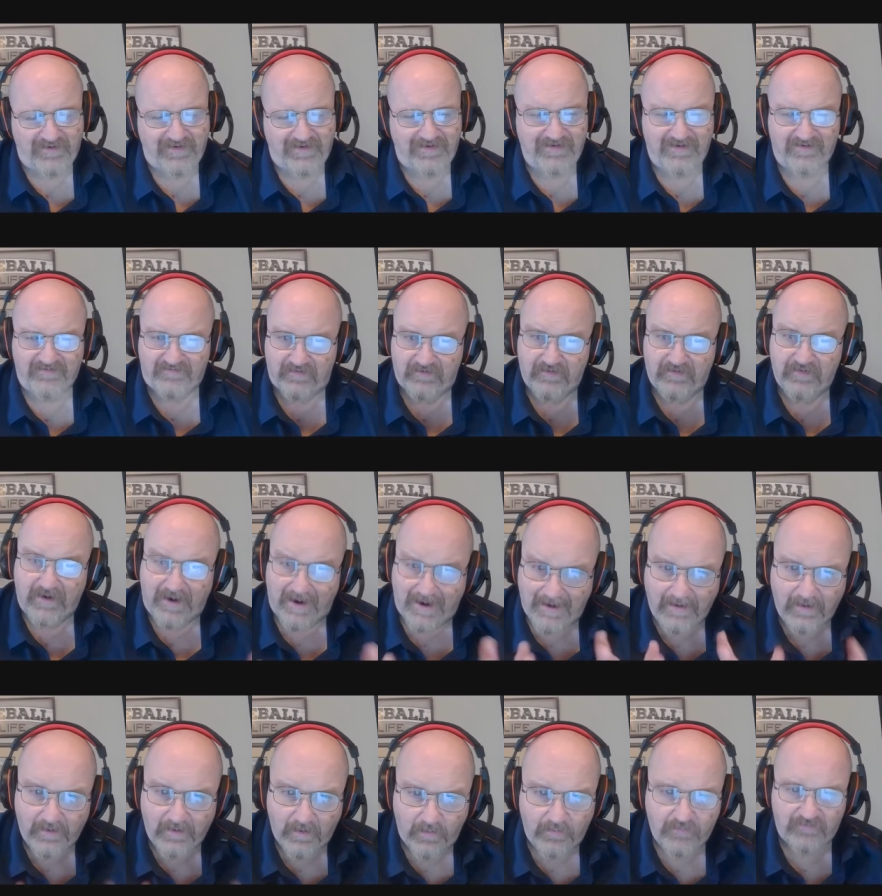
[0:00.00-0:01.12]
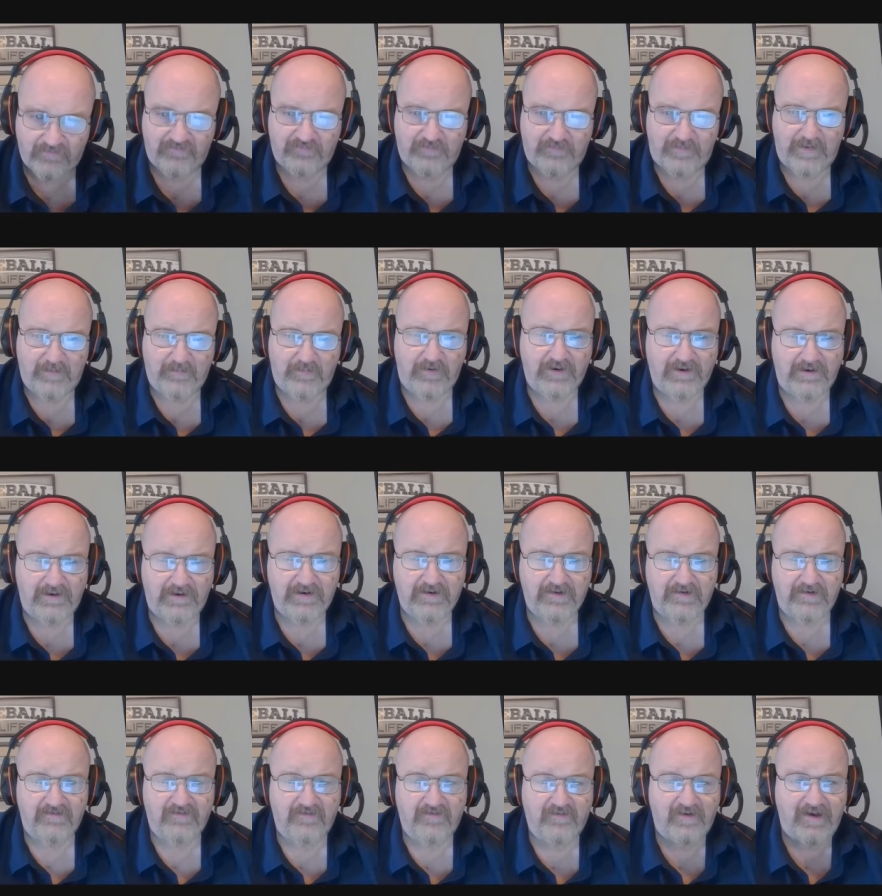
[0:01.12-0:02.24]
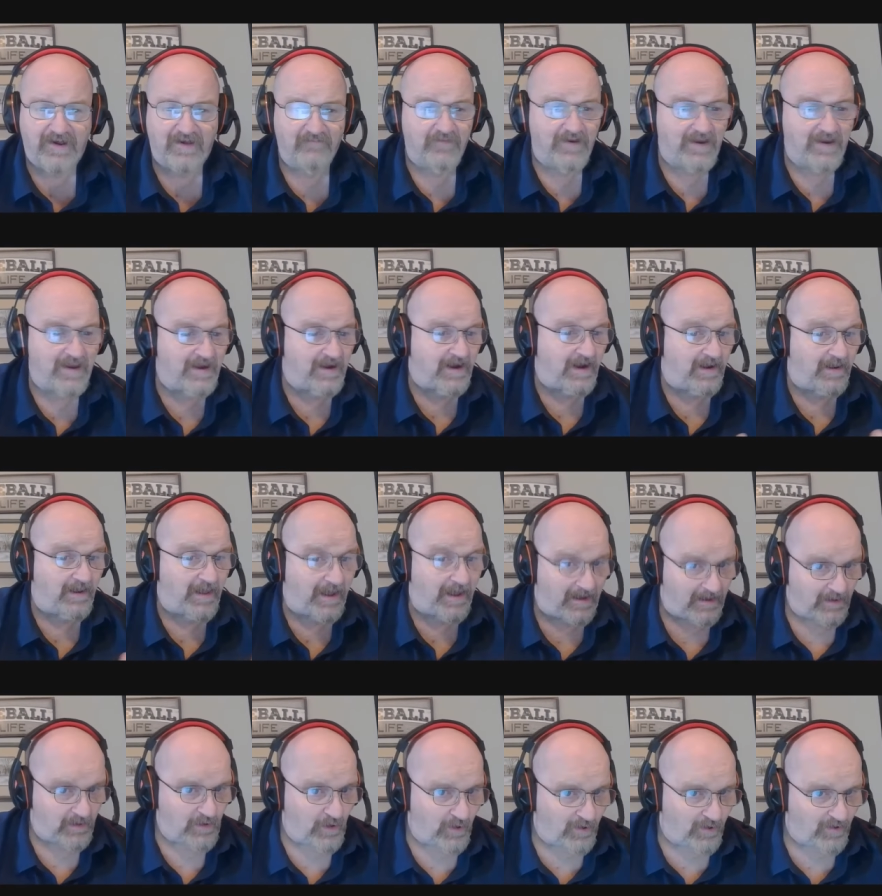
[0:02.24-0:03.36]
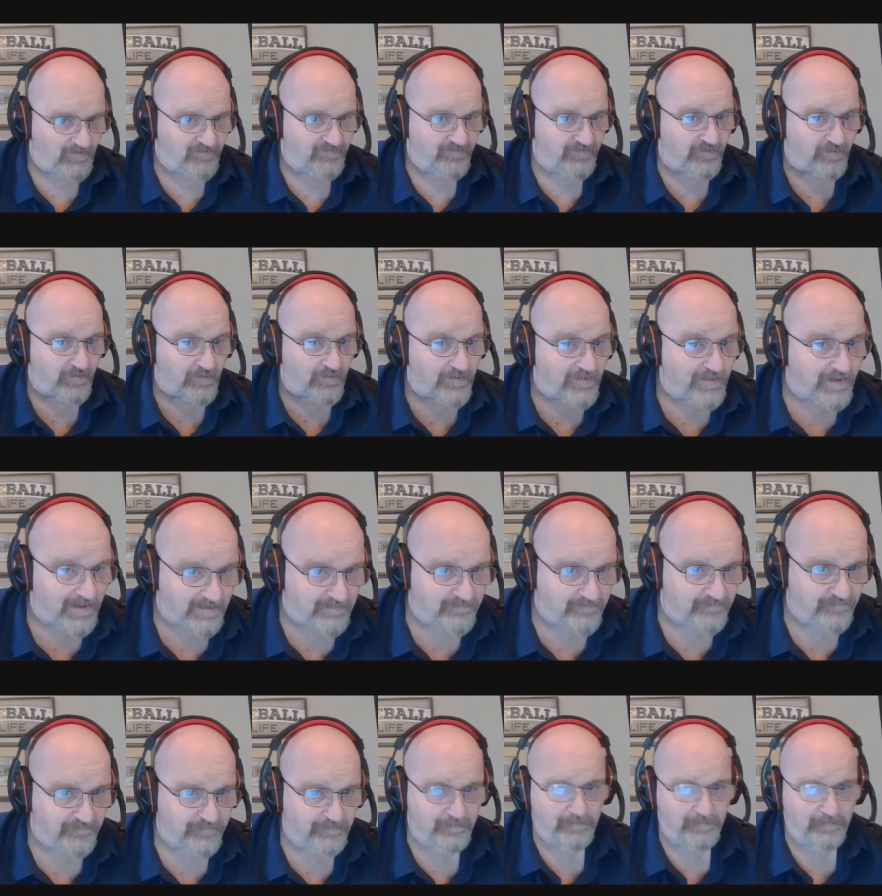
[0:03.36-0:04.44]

Listen, I know people in here that have had a lot of loss in their life.